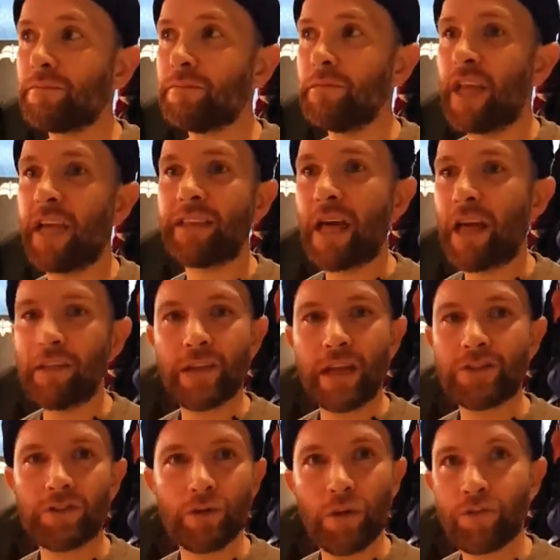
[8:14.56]
Like
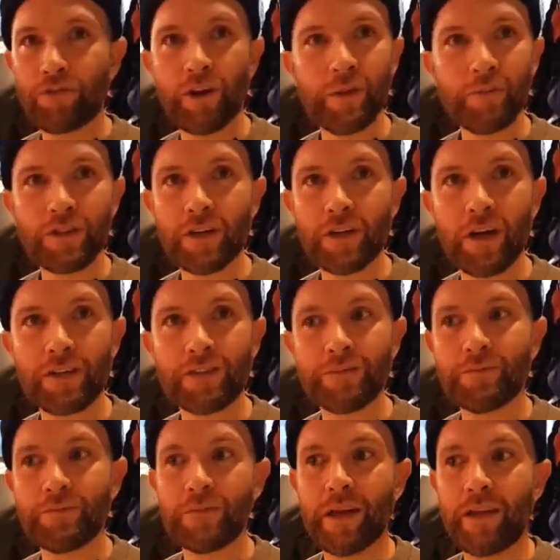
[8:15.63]
that Sola frame looks
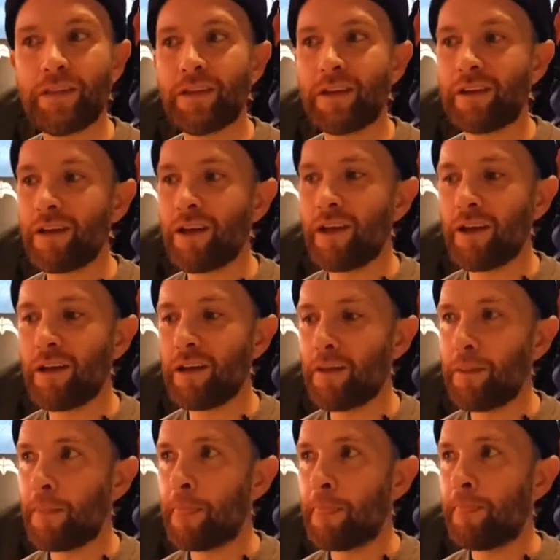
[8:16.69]
awesome. I think
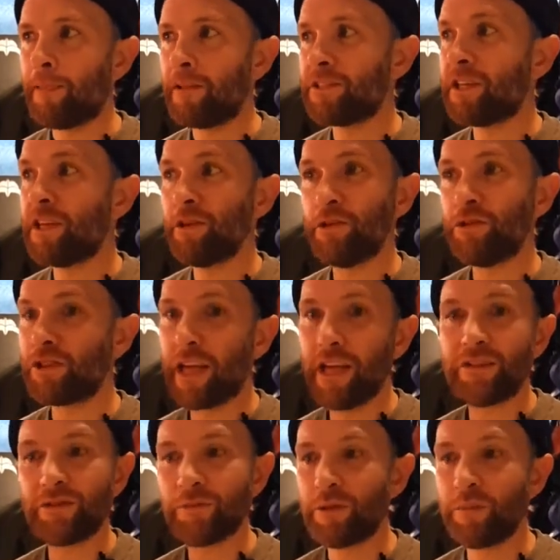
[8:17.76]
seeing new
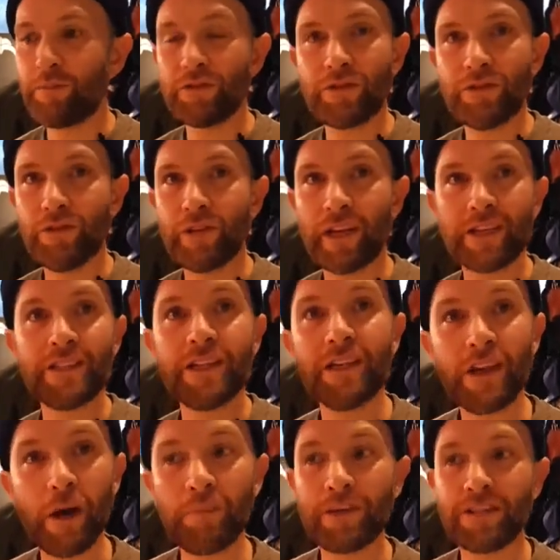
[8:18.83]
skates from people too, like
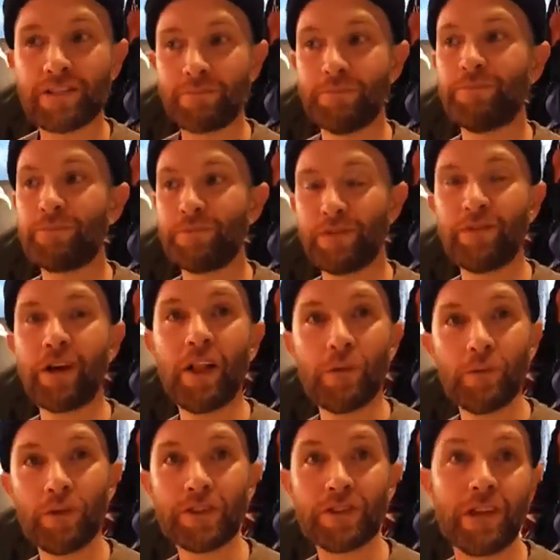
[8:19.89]
seeing companies
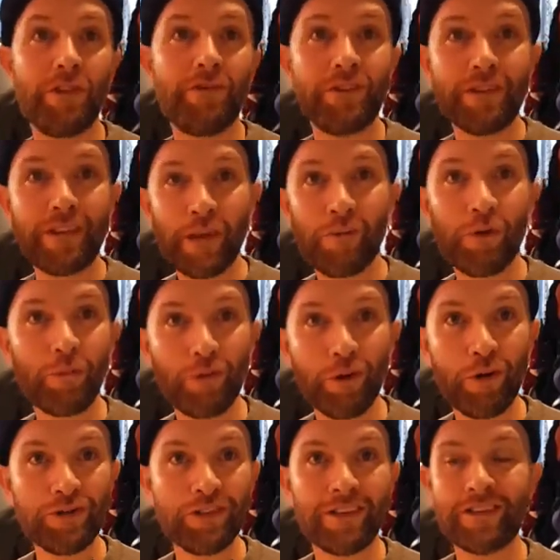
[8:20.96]
develop more stuff and get more
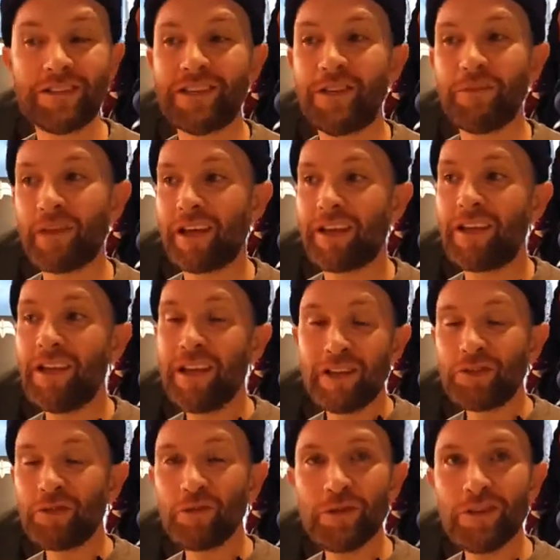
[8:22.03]
pros on the team, like
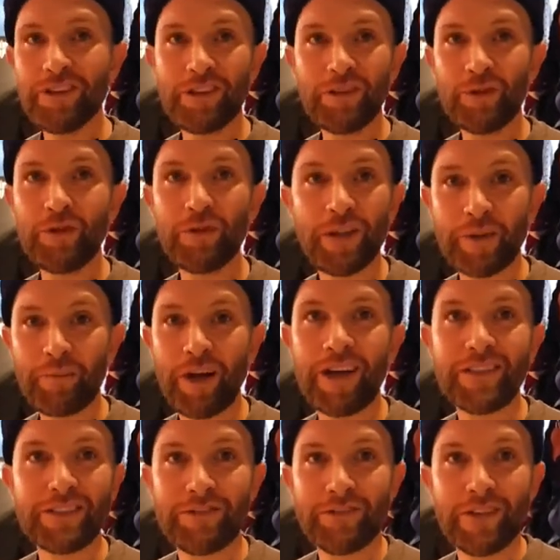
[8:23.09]
it's a really cool, like
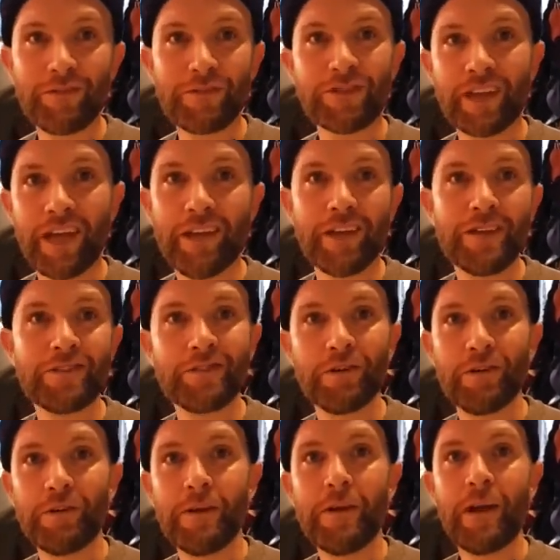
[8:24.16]
positive thing for skating.
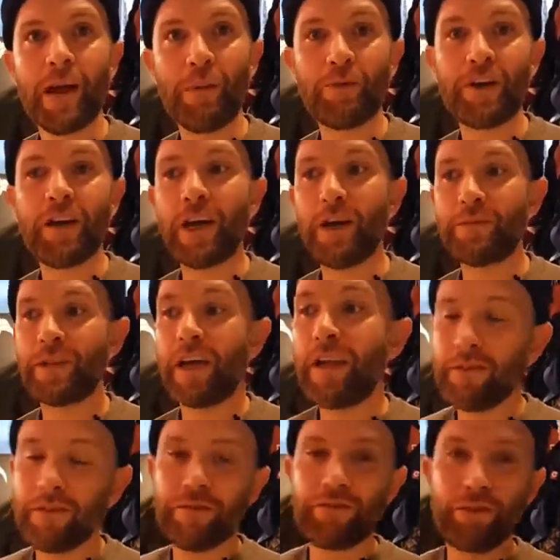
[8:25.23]
So I'm pretty hyped,
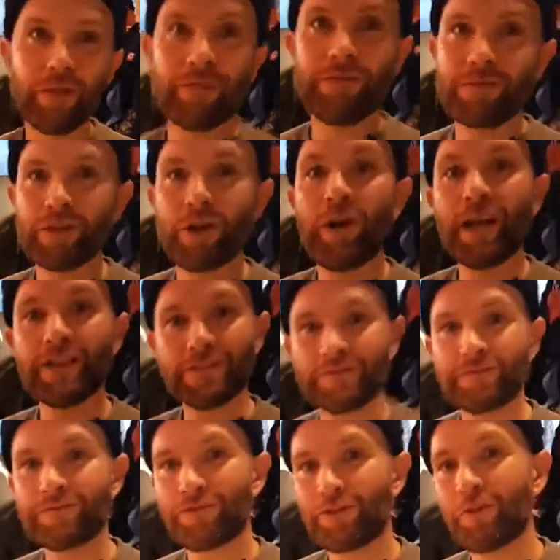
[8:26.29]
and as
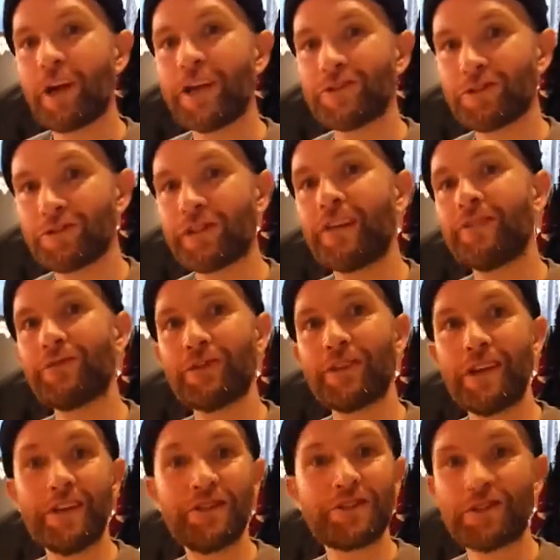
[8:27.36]
for Razors and for
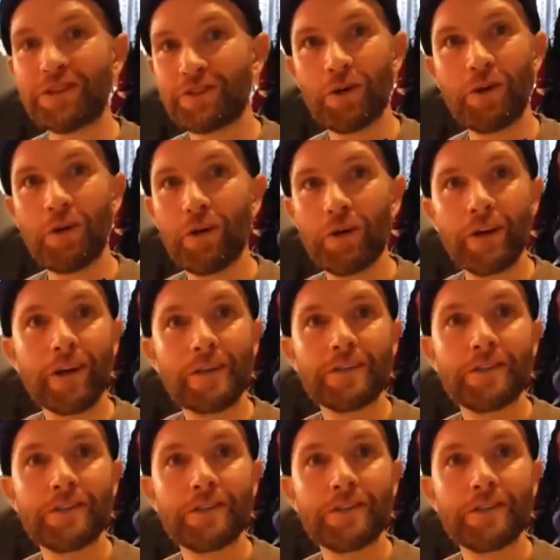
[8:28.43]
the industry as a whole, I guess.